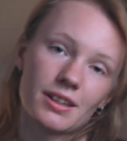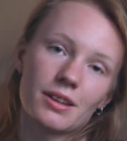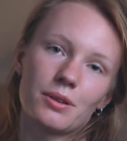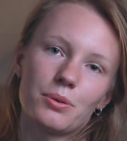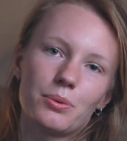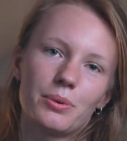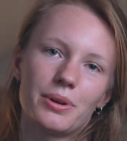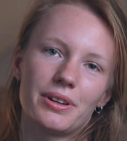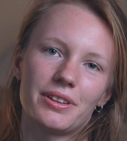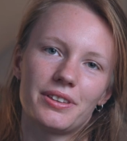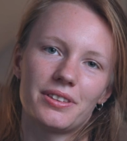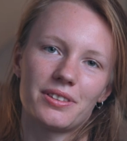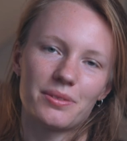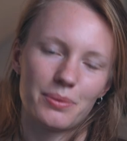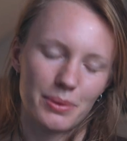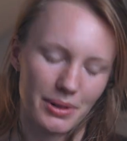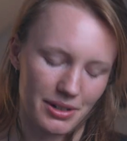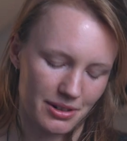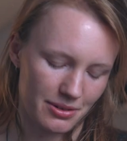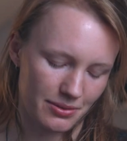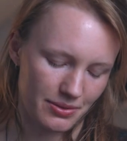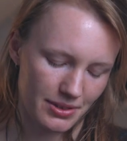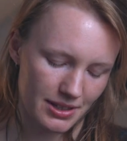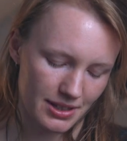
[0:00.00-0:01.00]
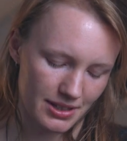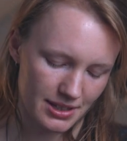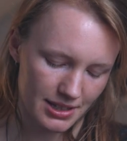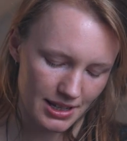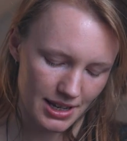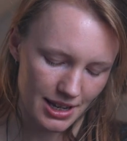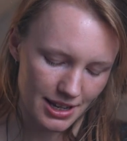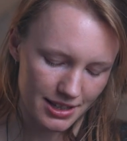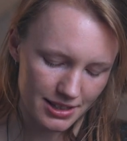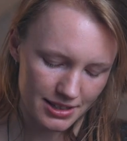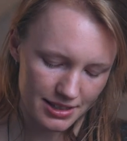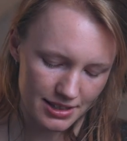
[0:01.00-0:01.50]
with one of the
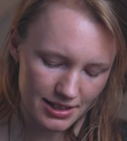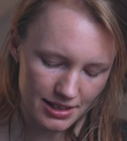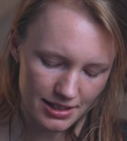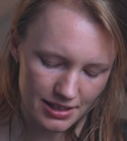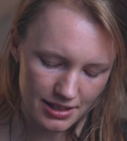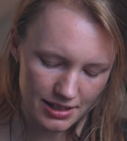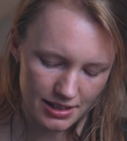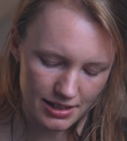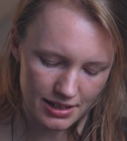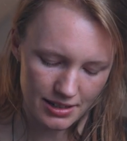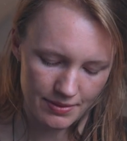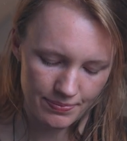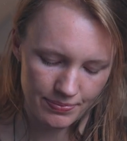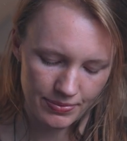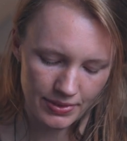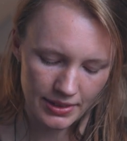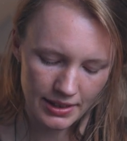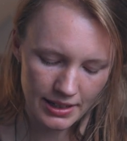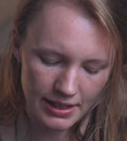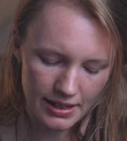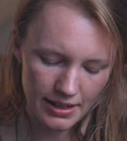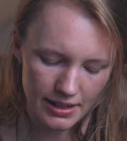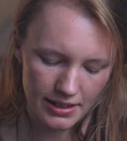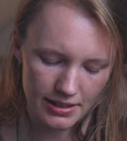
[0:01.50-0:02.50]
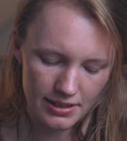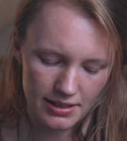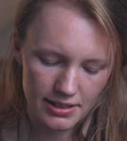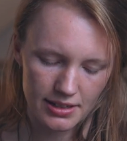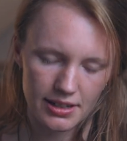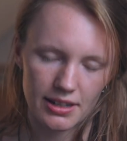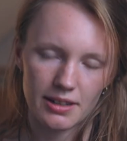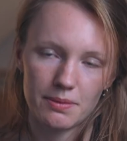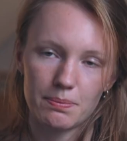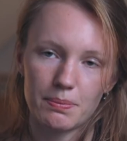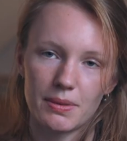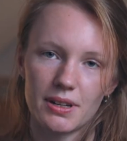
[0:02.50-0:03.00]
skeins that I
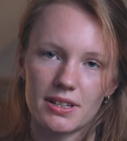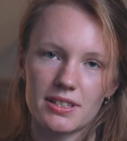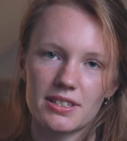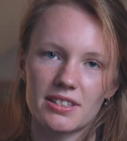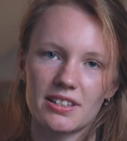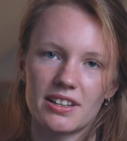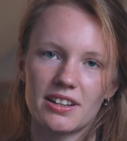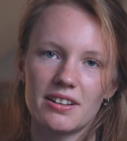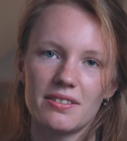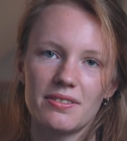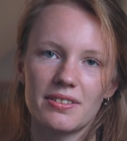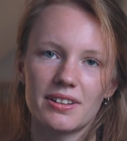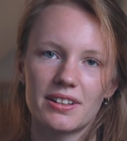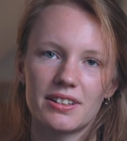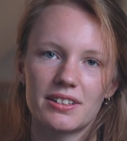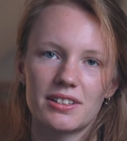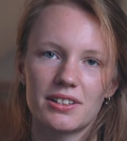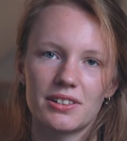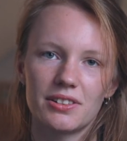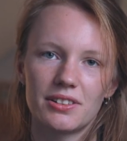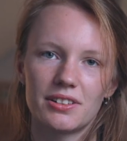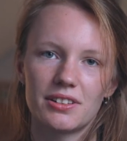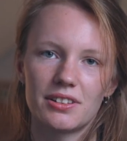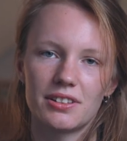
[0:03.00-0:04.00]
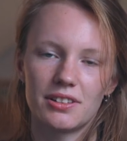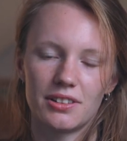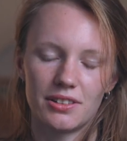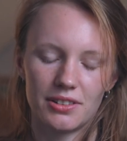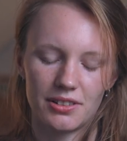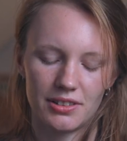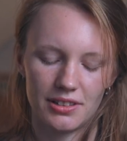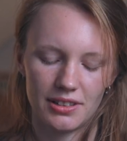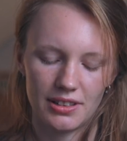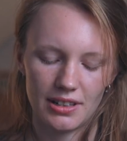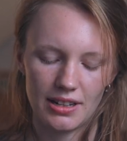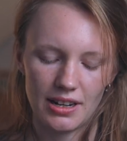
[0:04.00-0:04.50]
hand-dyed myself. I showed to you
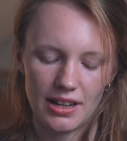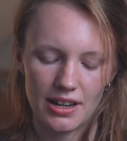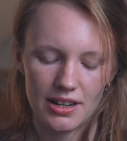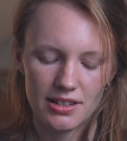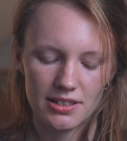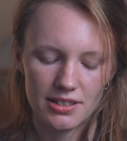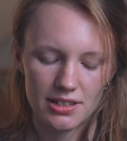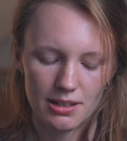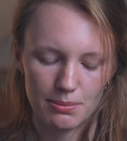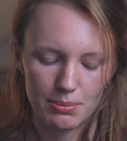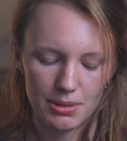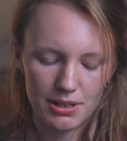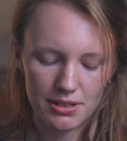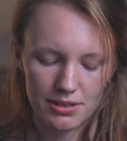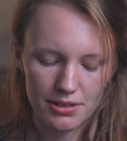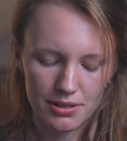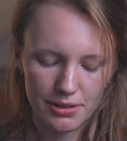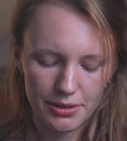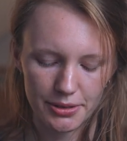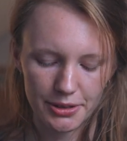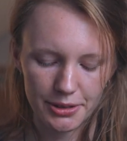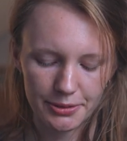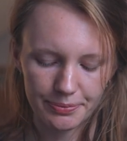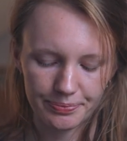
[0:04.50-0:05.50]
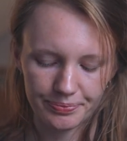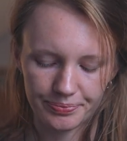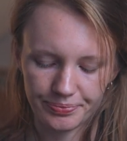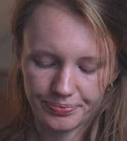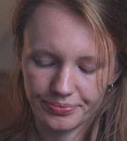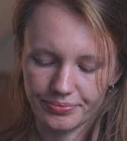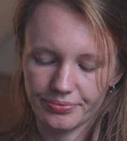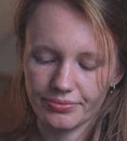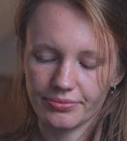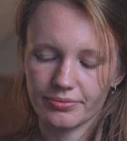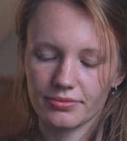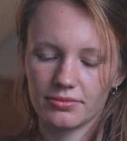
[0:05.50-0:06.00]
in the last episode.
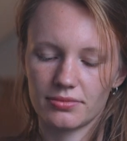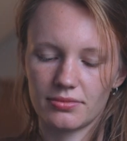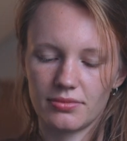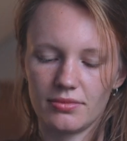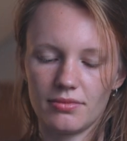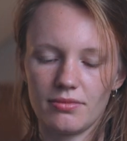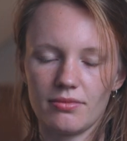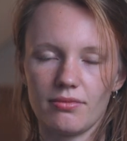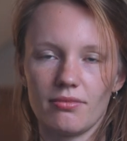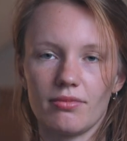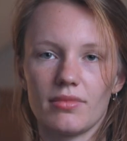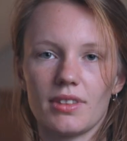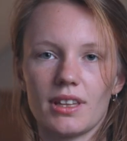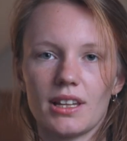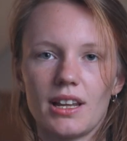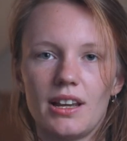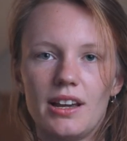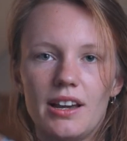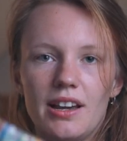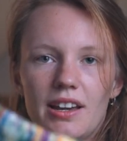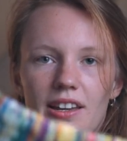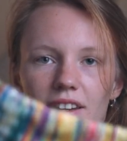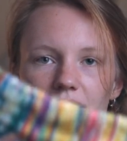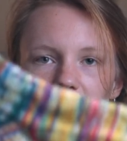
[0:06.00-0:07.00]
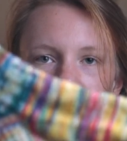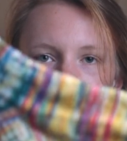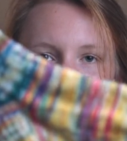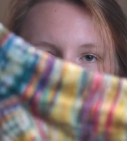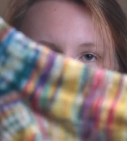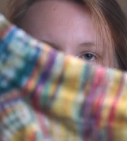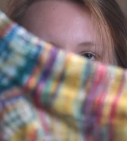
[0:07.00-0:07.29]
And